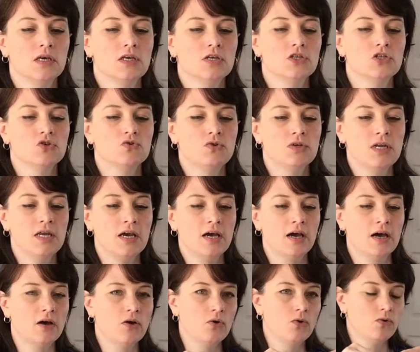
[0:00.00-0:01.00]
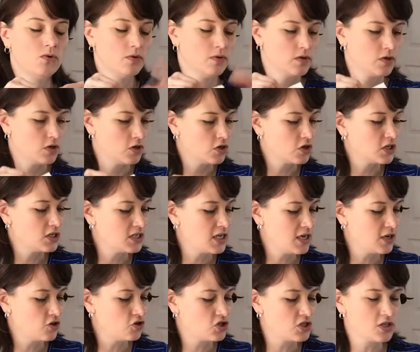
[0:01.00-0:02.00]
So now you're going to
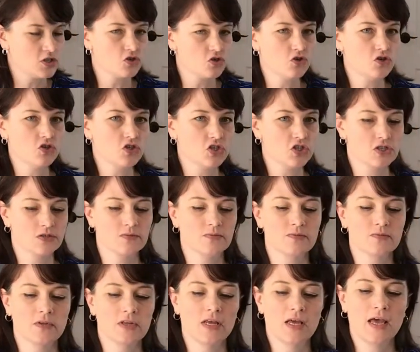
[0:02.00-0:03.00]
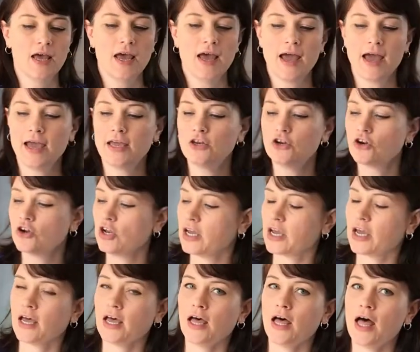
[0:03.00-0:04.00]
take your scissors and you're going
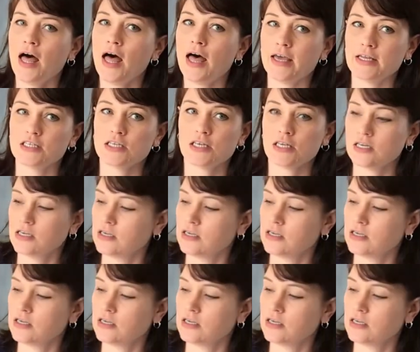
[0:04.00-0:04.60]
to cut